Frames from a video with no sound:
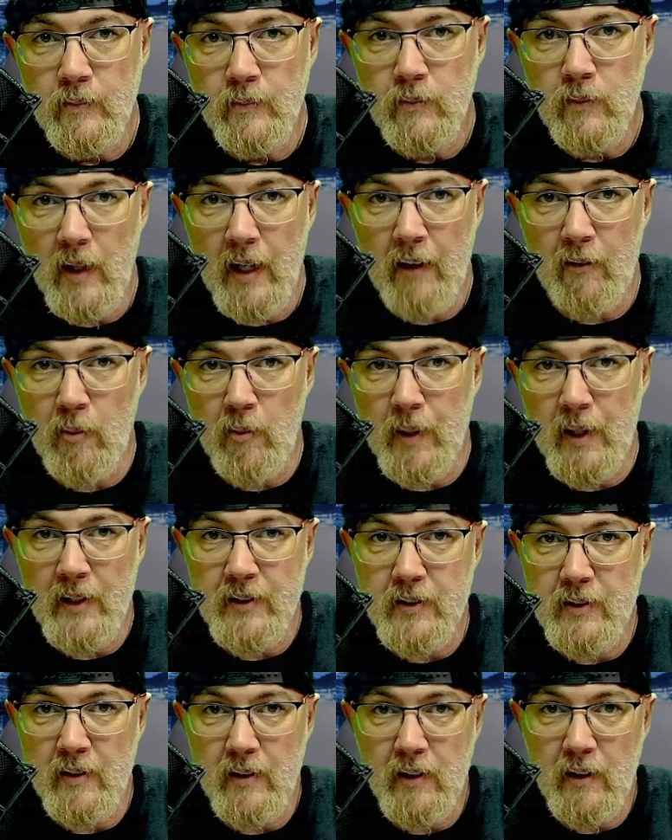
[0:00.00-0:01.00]
Everybody
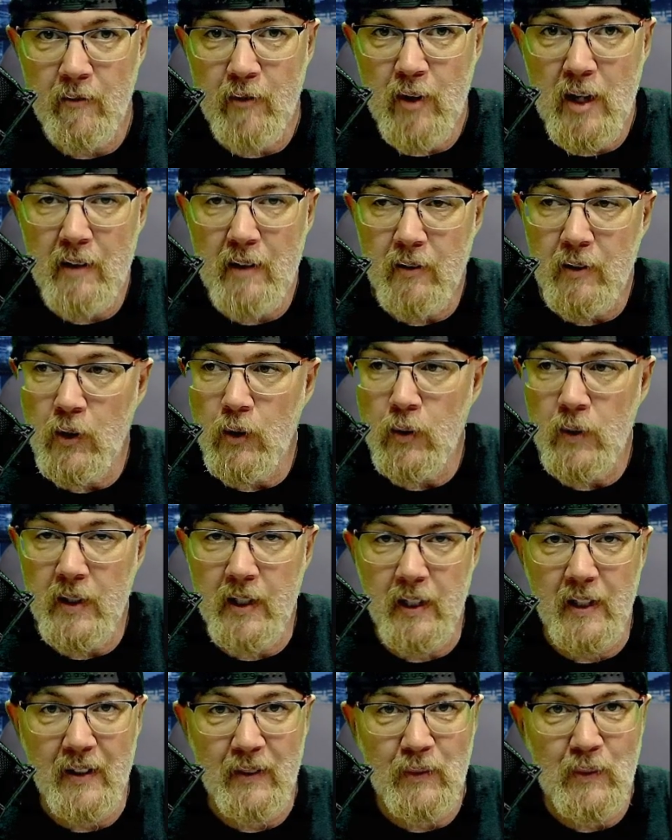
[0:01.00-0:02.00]
else, if they even know
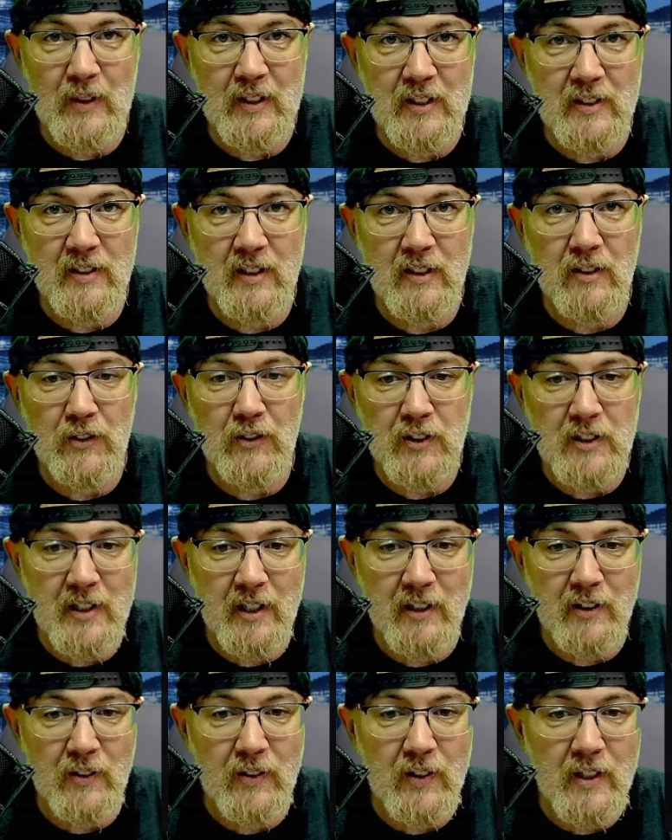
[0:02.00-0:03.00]
what the signal
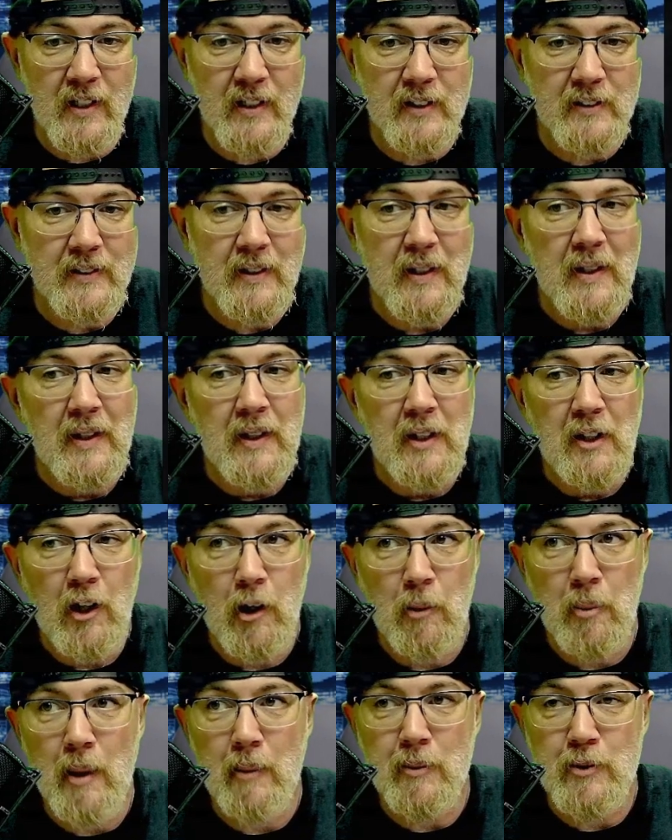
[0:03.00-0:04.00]
detector is,
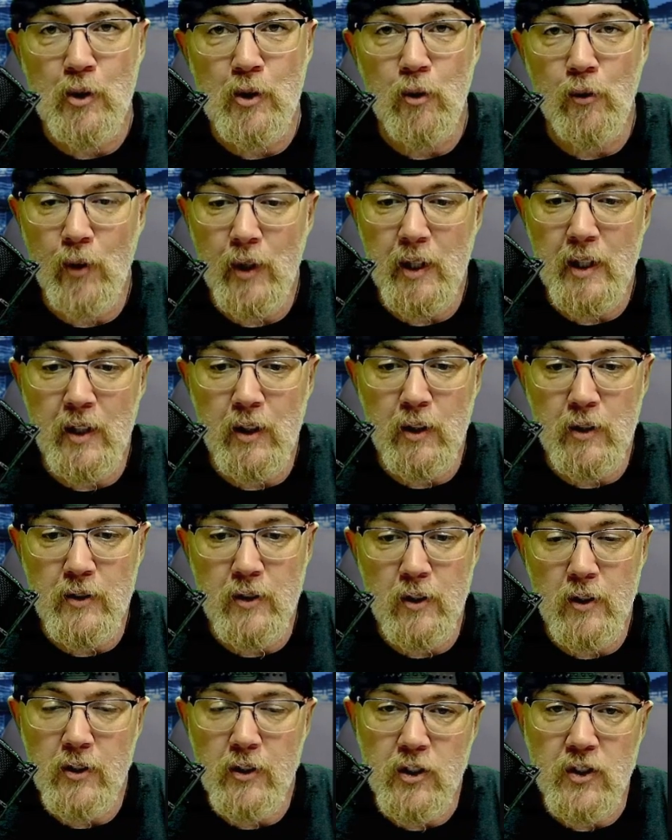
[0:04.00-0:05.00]
are probably too afraid to use
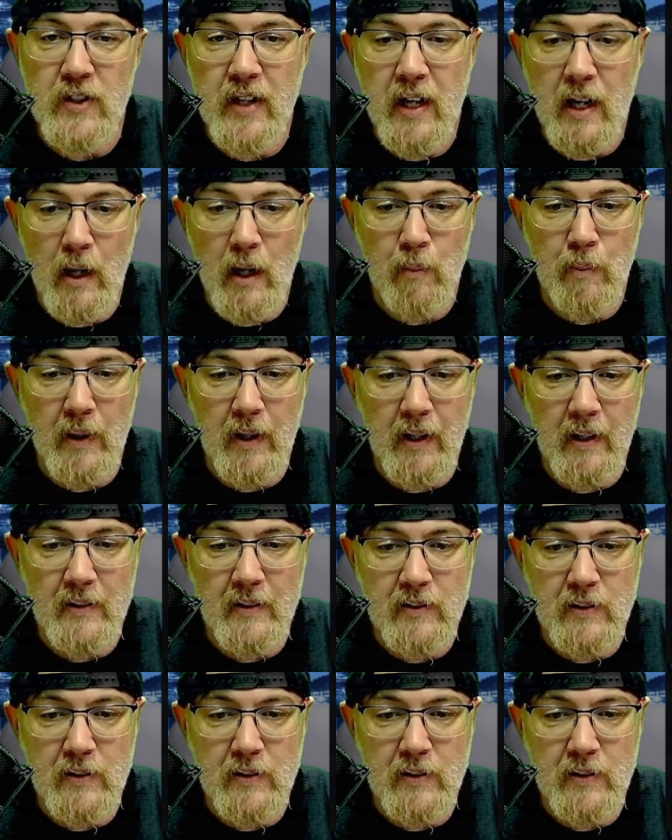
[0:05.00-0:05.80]
it or just camping it.